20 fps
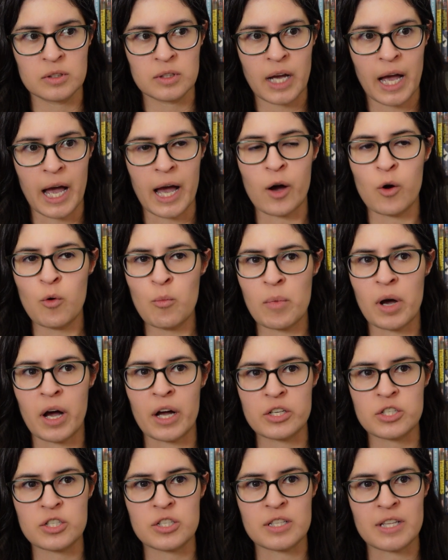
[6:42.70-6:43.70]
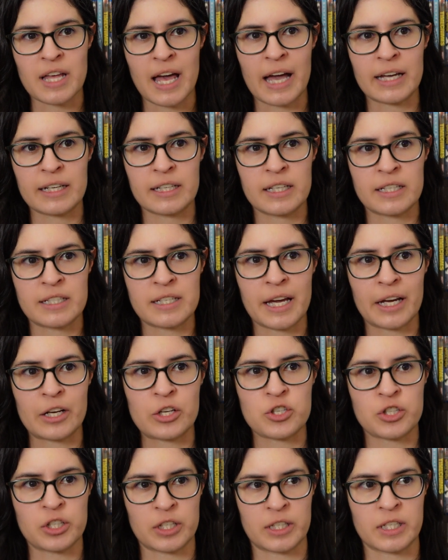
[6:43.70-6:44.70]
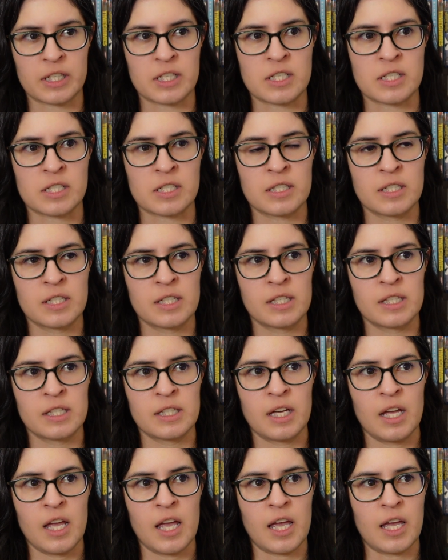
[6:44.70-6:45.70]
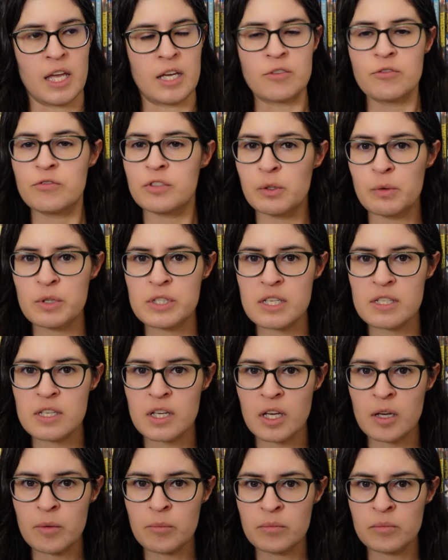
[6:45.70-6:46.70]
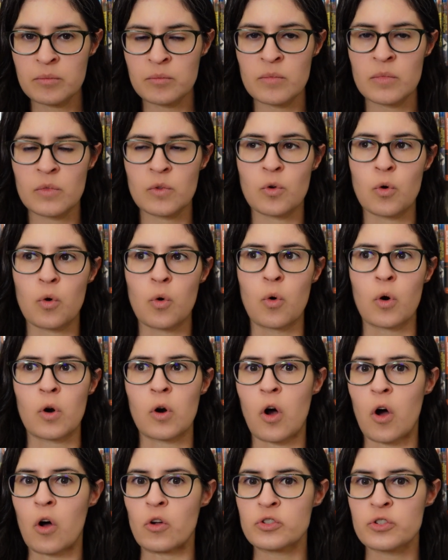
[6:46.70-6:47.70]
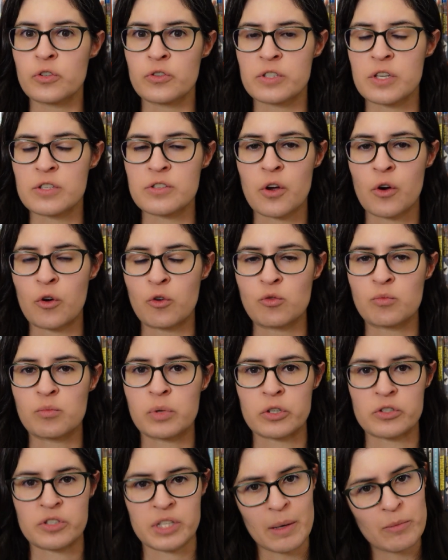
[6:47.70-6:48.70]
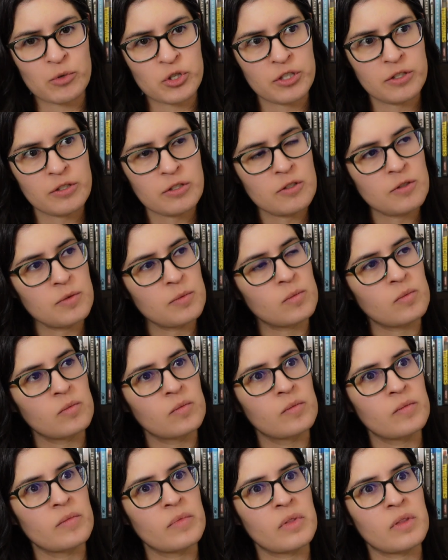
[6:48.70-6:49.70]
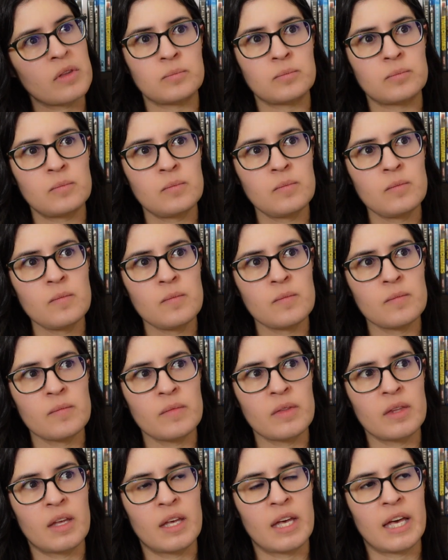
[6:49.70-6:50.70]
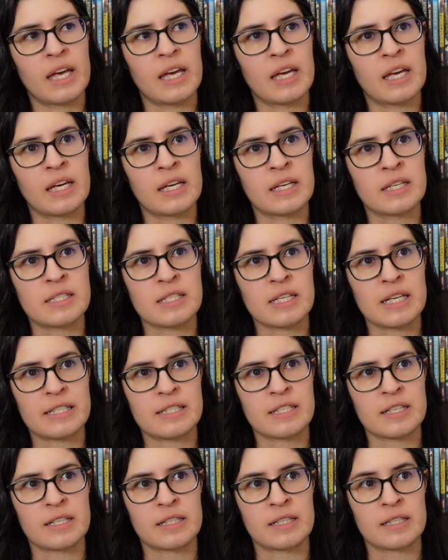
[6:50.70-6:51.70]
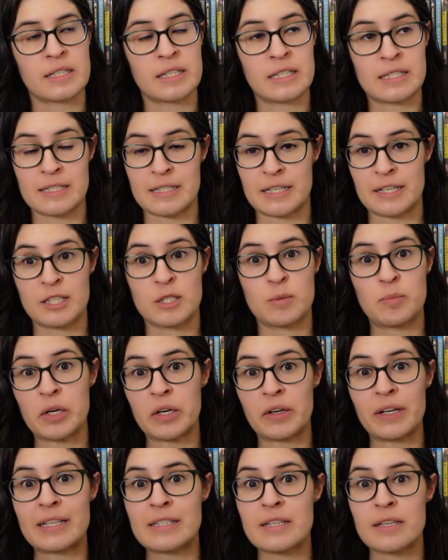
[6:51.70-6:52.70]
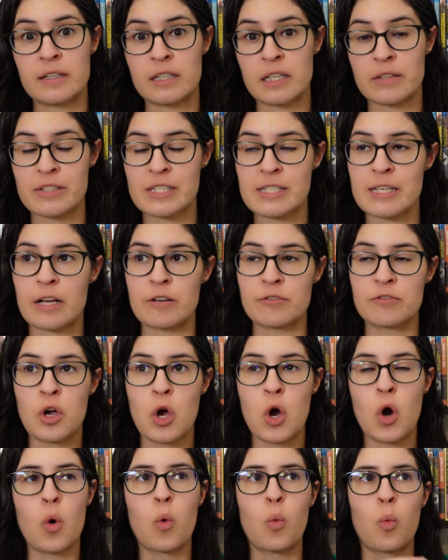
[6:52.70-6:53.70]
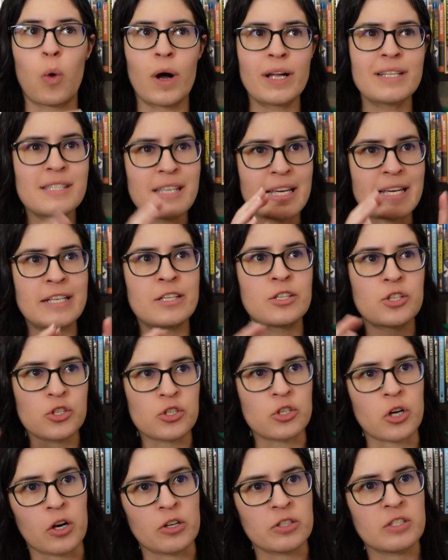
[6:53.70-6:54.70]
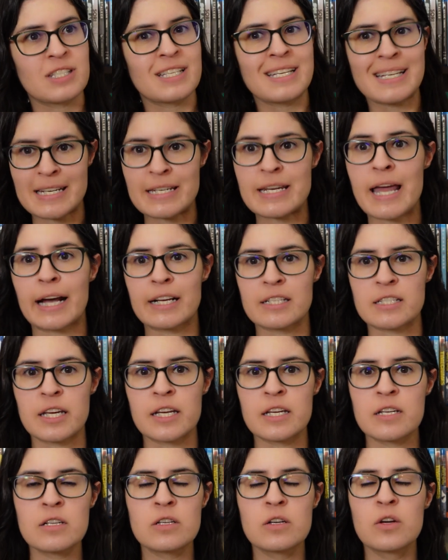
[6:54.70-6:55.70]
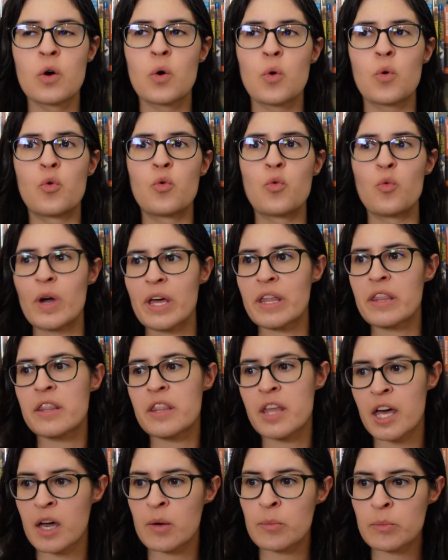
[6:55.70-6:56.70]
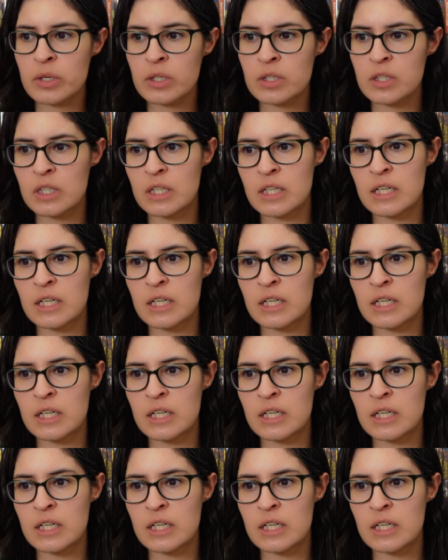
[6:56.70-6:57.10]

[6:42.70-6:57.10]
how much that connection influences him or alters his own perceptions. And it's an experience in and of itself. Once he starts connecting with them,